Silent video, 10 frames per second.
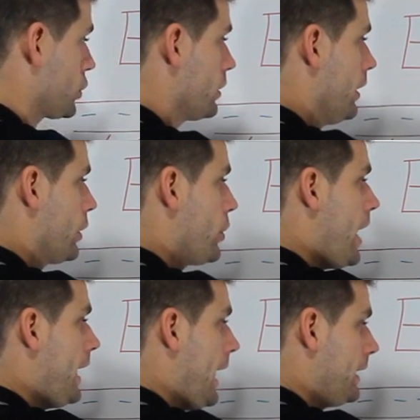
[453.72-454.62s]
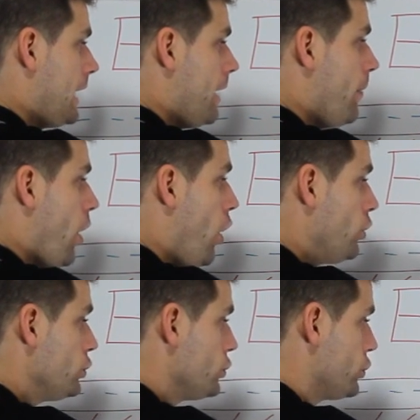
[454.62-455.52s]
the crane had come
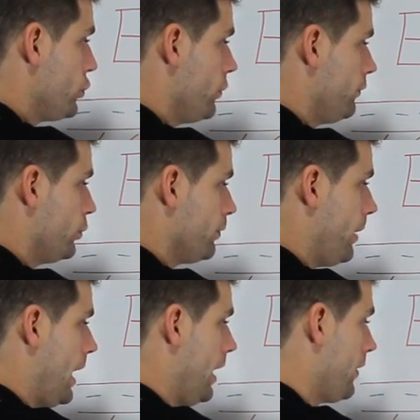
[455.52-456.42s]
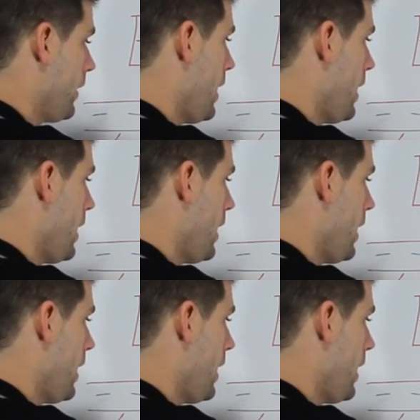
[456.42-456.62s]
onto the footpath